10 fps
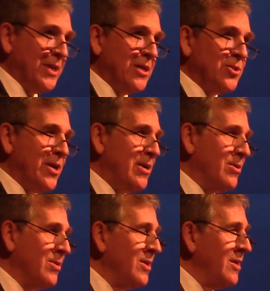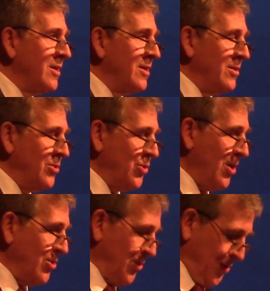days later, the
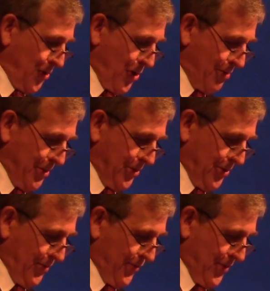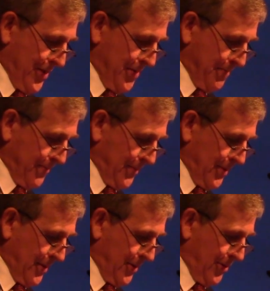charge nurse called me to the front
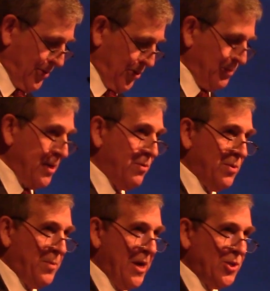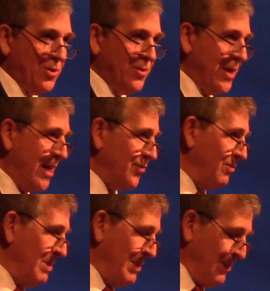to speak with a patient who'd asked
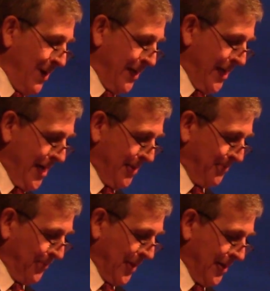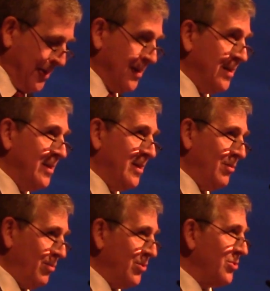for me by name.
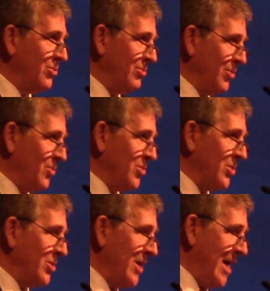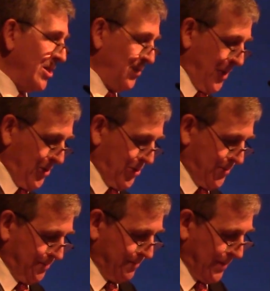It was the Christian Science
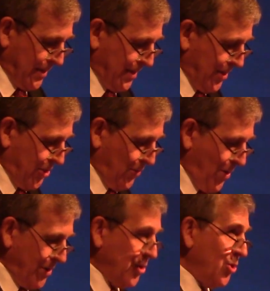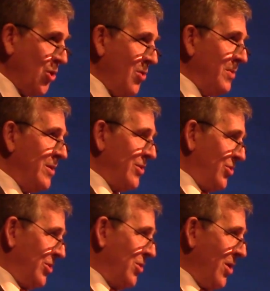patient. She wanted to show me
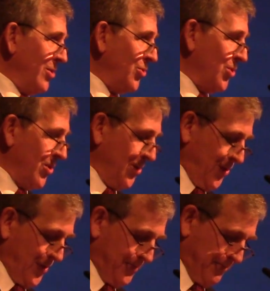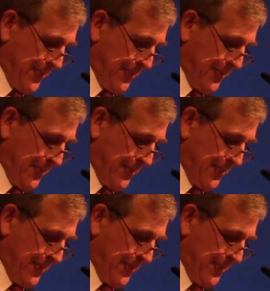that she'd gone to church.